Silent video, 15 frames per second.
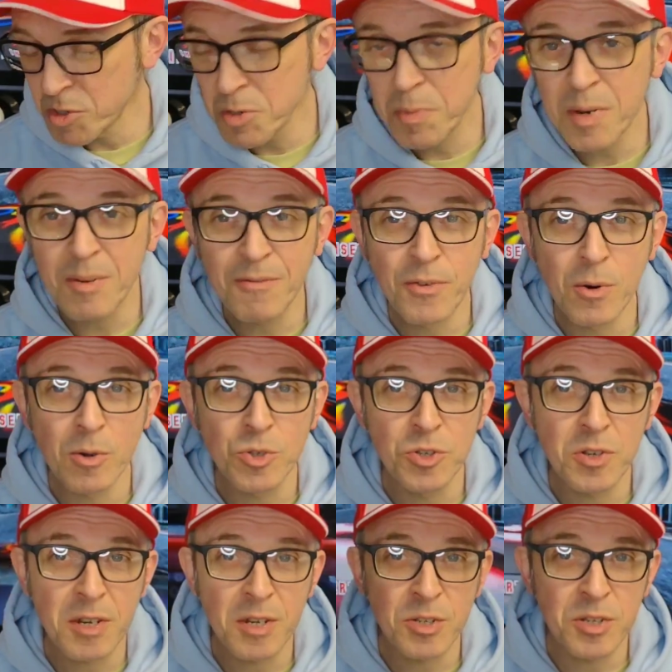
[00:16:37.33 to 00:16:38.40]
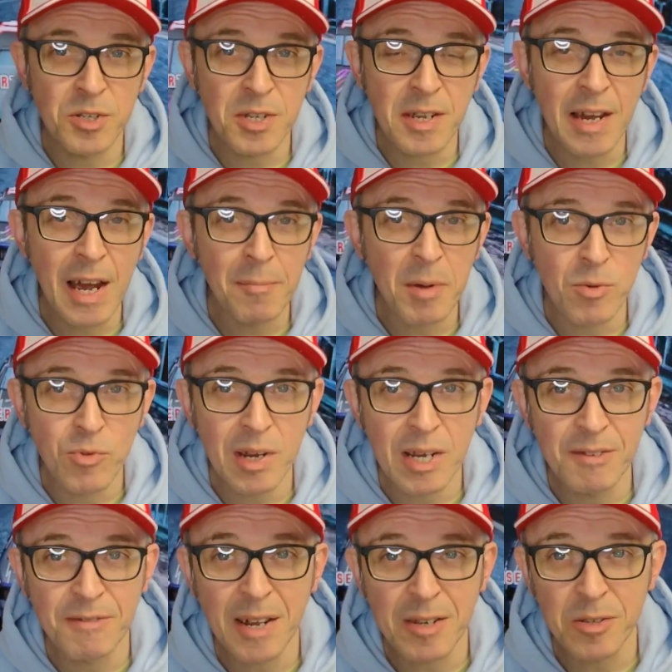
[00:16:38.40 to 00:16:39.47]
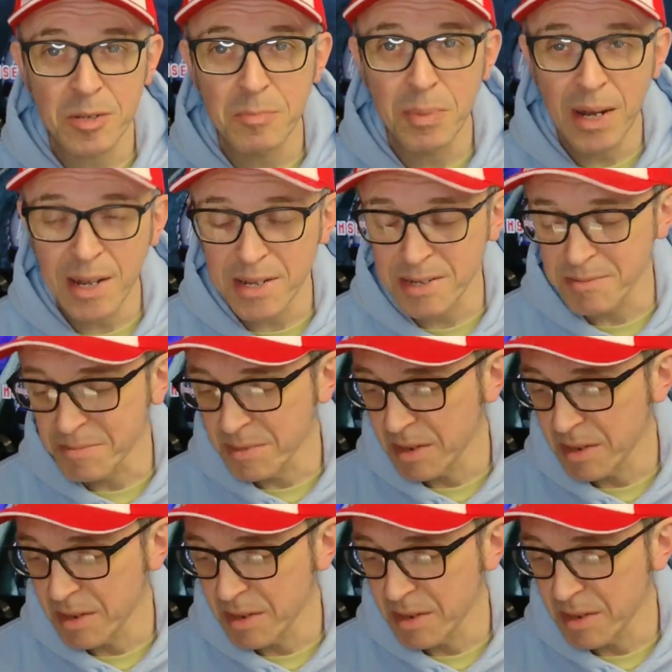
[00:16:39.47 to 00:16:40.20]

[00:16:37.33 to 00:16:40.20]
is a bit unfortunate, because it's a game I really fancied playing.